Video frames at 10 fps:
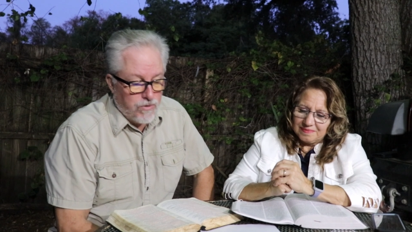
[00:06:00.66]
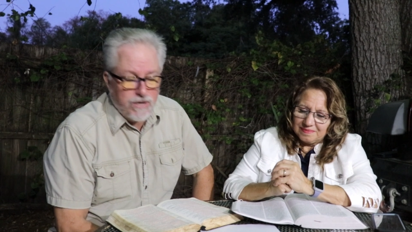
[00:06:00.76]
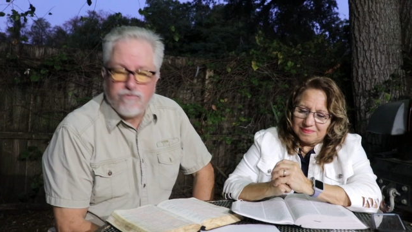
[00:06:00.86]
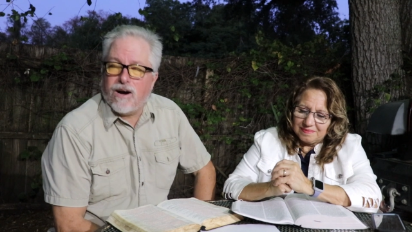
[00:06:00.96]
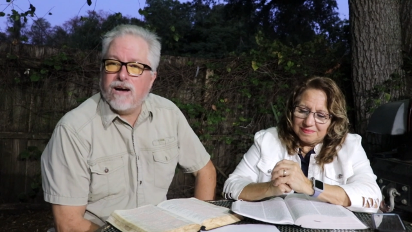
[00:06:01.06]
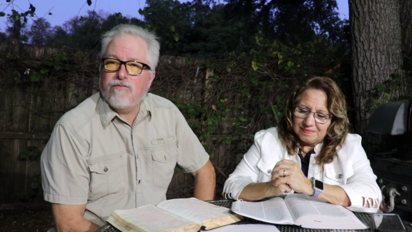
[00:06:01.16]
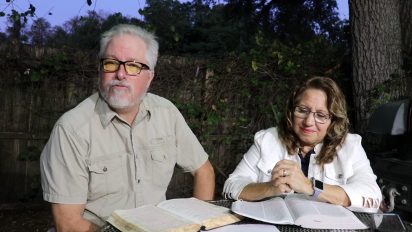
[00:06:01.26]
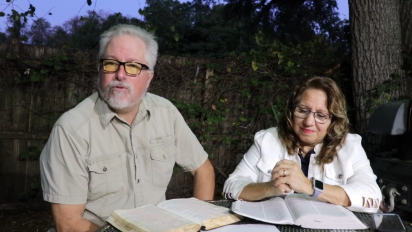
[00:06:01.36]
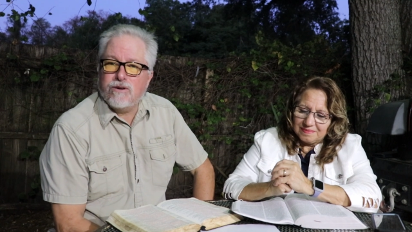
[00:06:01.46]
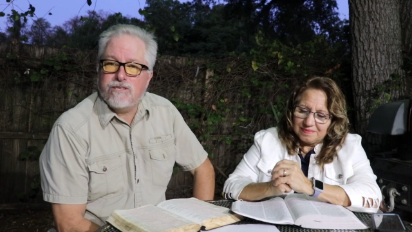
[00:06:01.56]
Speaker 1: twenty-five
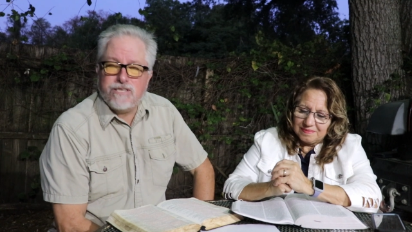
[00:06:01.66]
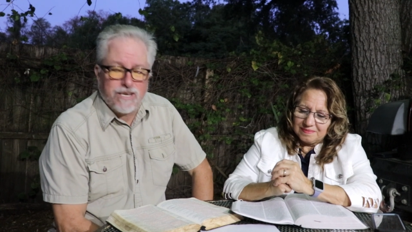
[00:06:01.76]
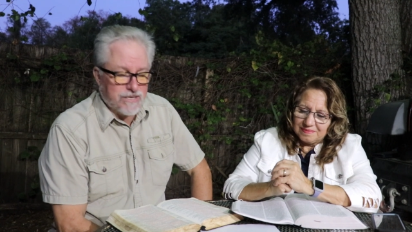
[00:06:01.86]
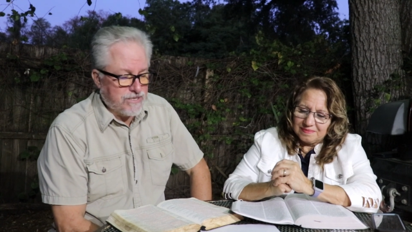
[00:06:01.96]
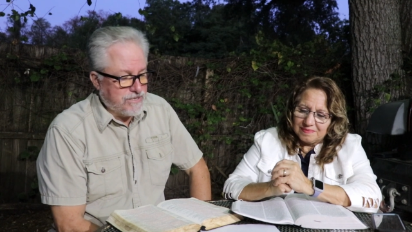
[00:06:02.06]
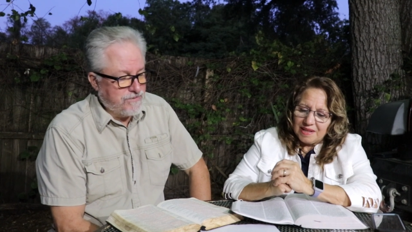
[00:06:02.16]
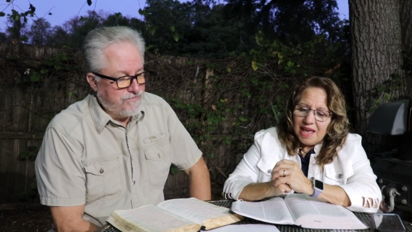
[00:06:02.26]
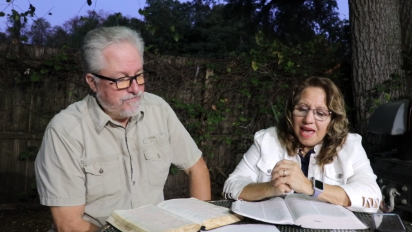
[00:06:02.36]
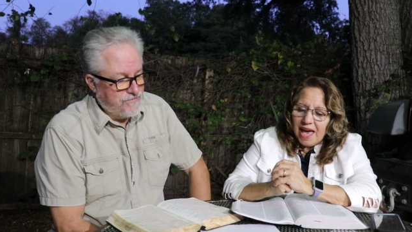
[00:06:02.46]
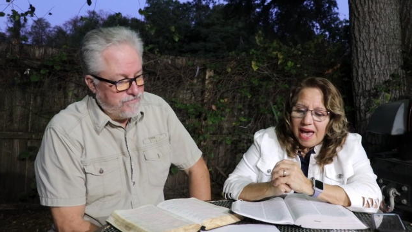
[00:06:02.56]
forty-six.
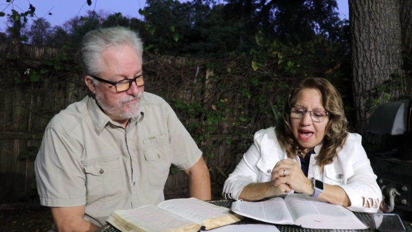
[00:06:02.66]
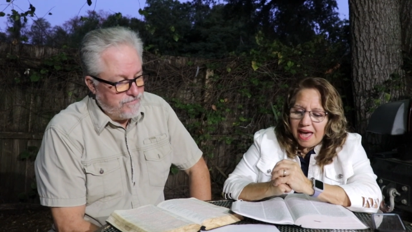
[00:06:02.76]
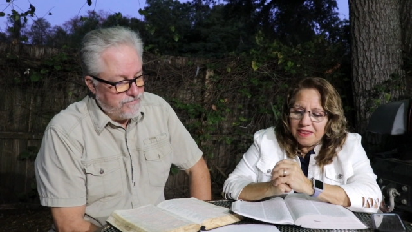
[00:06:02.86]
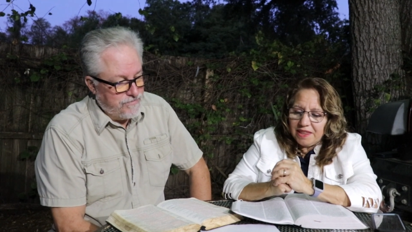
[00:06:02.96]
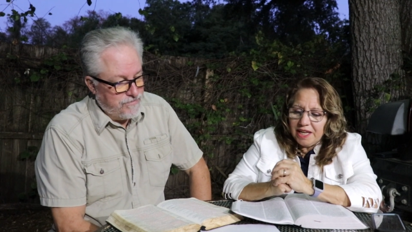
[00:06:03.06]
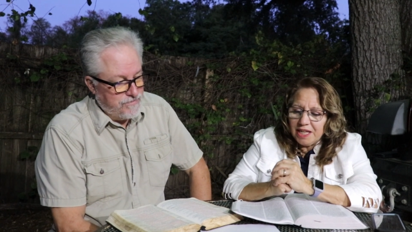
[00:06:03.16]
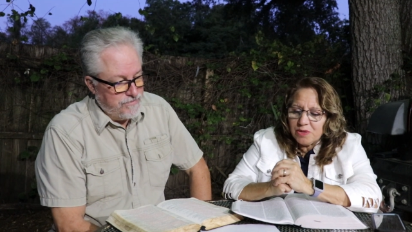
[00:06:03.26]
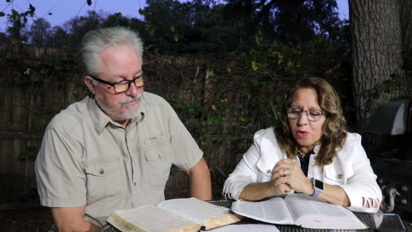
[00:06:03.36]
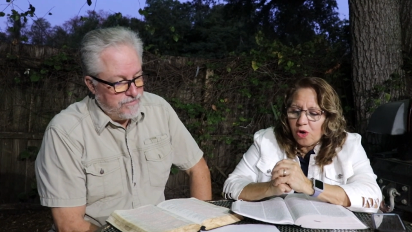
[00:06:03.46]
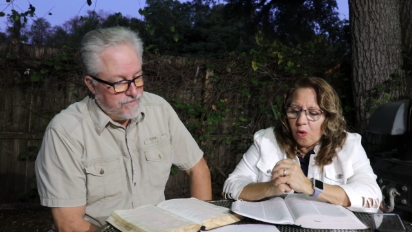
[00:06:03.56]
Speaker 2: "And
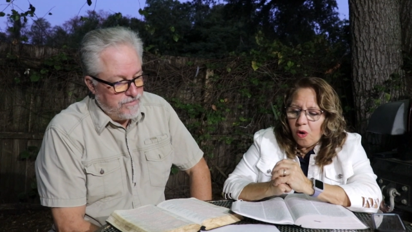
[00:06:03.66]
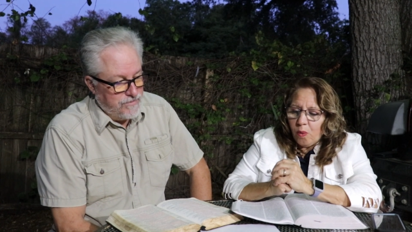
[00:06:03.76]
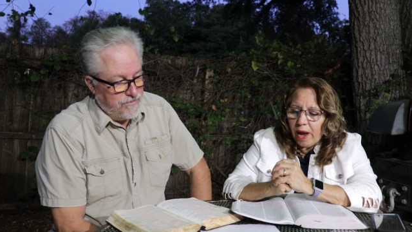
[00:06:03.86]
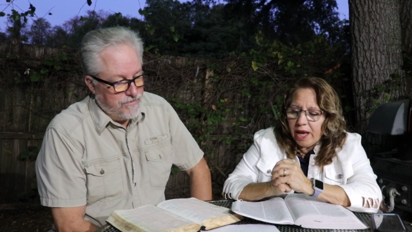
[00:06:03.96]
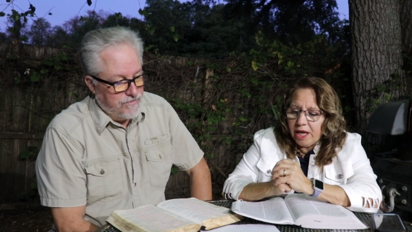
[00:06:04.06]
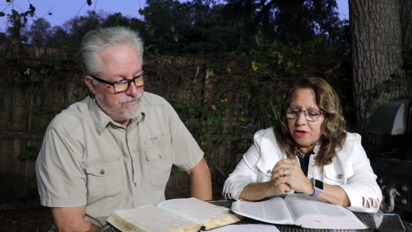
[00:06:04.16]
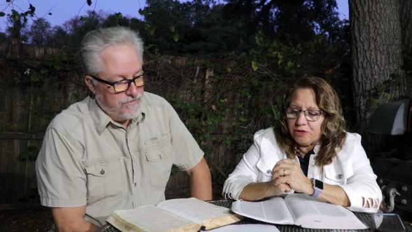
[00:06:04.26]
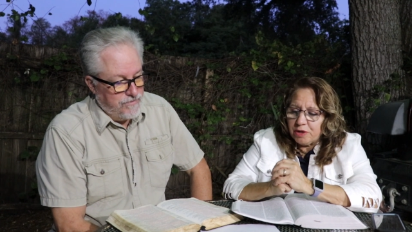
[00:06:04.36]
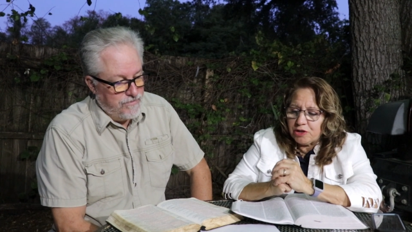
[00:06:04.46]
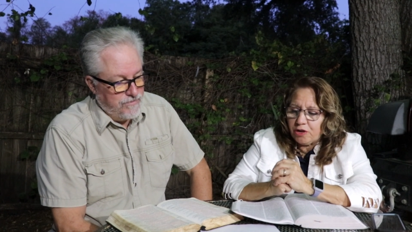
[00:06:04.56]
these will go away
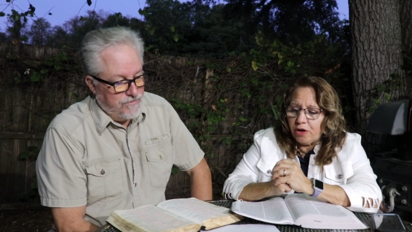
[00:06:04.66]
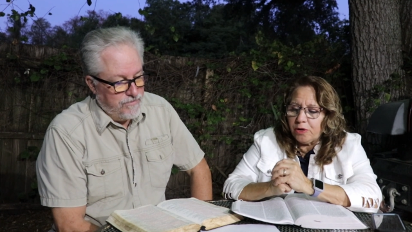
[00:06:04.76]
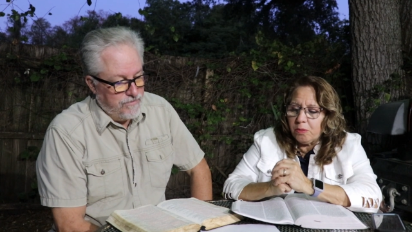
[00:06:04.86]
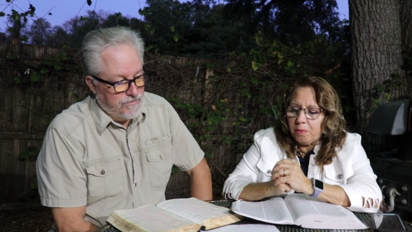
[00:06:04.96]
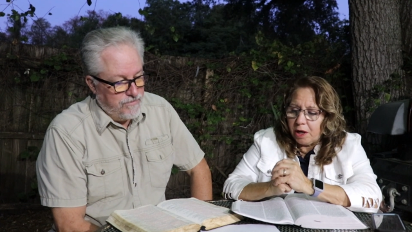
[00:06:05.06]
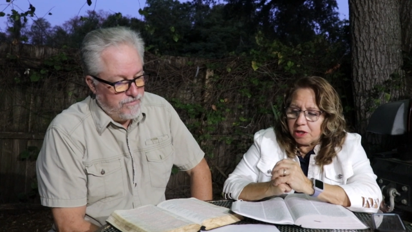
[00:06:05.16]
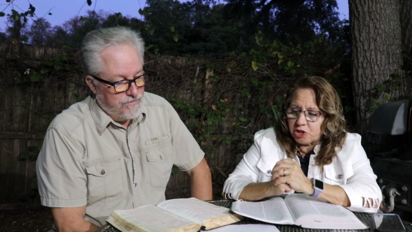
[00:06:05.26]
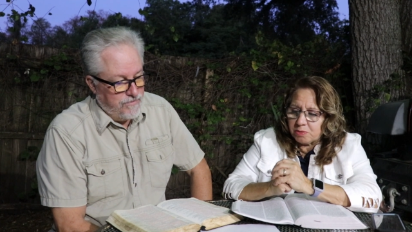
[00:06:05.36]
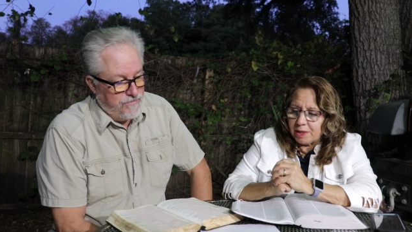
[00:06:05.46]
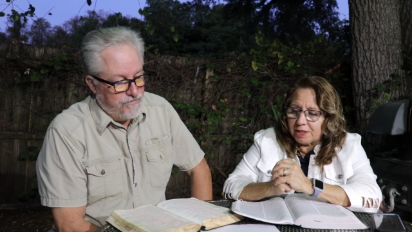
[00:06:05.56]
into eternal
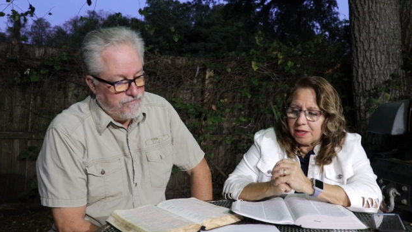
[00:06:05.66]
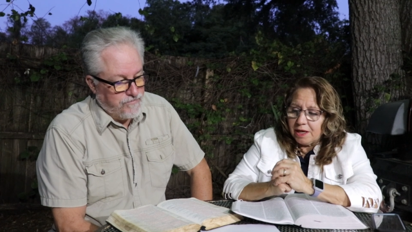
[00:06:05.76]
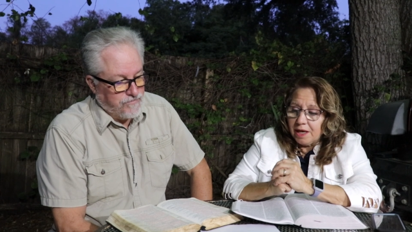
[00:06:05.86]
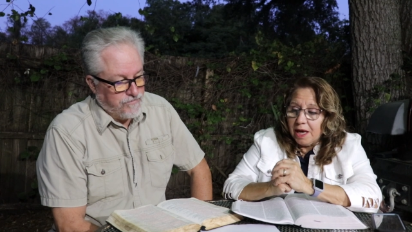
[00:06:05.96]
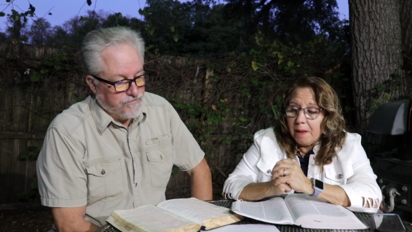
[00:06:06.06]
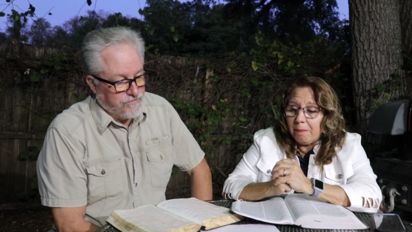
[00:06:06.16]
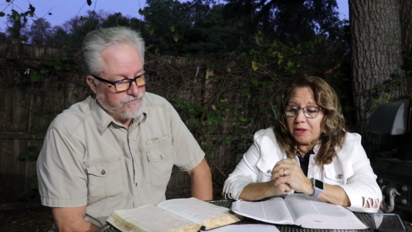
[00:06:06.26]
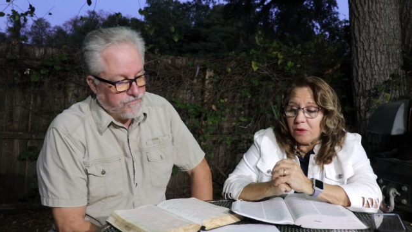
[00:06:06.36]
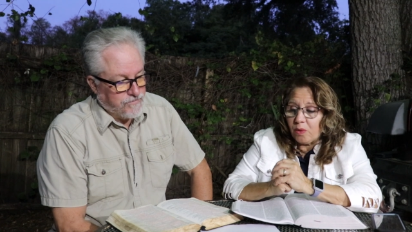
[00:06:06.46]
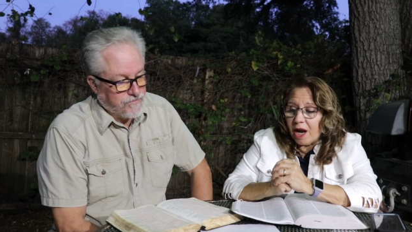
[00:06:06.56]
punishment,
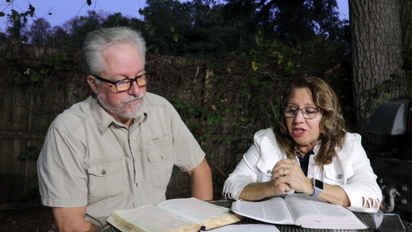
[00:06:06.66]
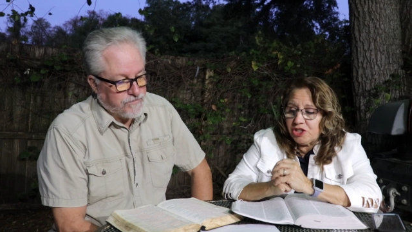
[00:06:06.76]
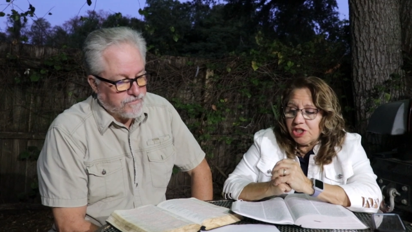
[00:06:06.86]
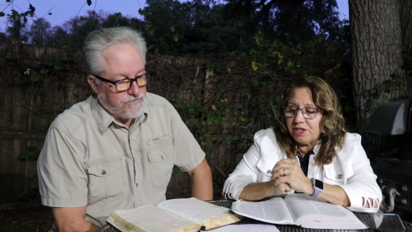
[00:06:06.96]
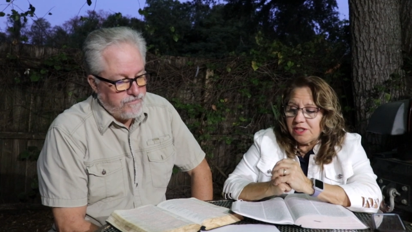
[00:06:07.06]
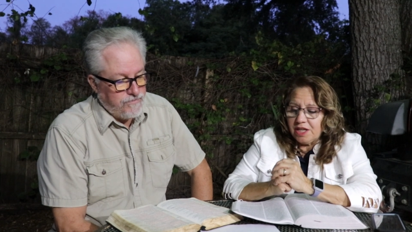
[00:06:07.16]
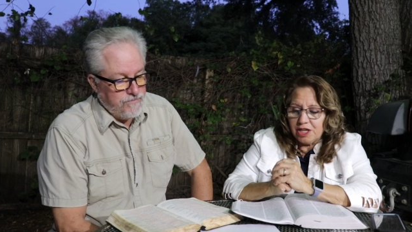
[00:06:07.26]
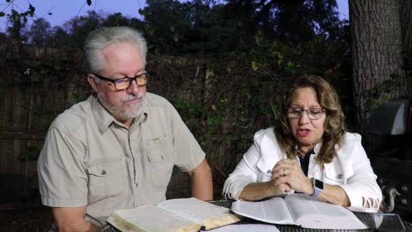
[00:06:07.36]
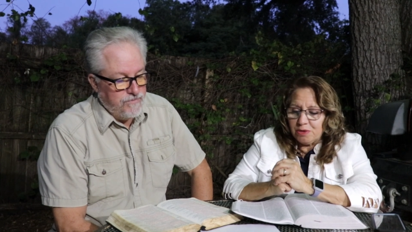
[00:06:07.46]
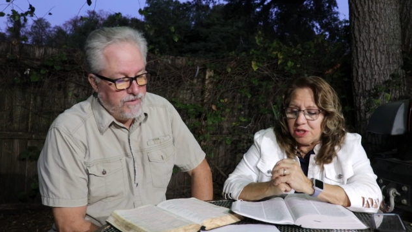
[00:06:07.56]
but the righteous
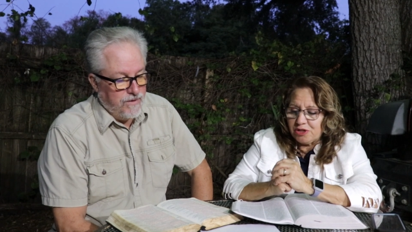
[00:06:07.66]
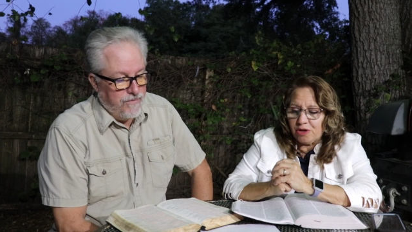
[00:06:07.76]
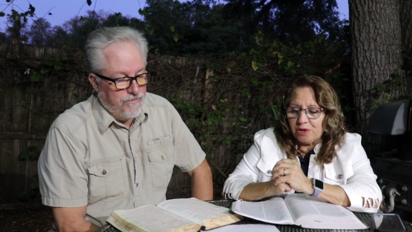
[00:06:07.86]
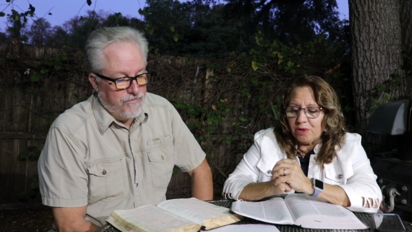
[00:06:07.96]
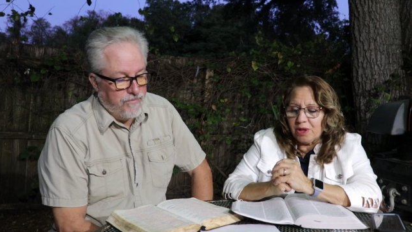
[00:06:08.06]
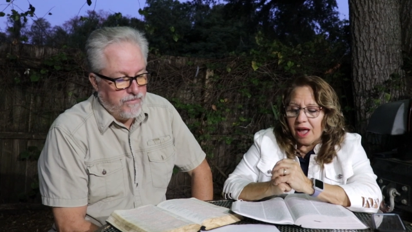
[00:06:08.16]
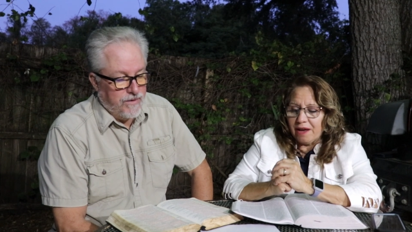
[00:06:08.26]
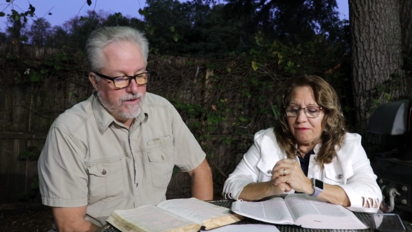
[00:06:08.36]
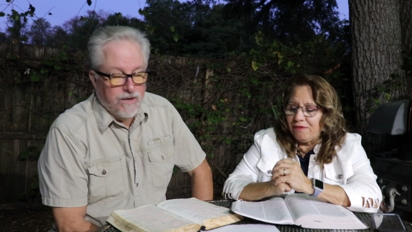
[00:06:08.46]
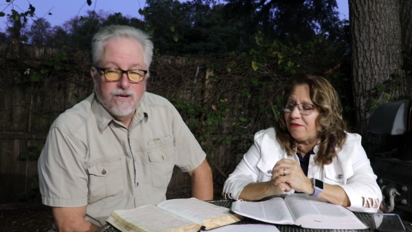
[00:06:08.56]
into eternal
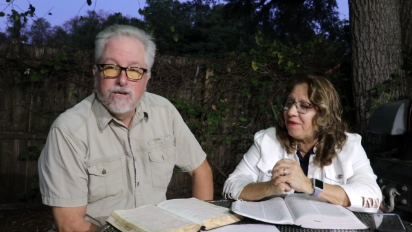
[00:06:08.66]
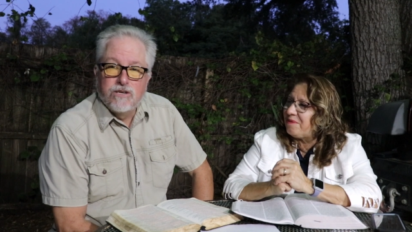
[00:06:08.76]
life."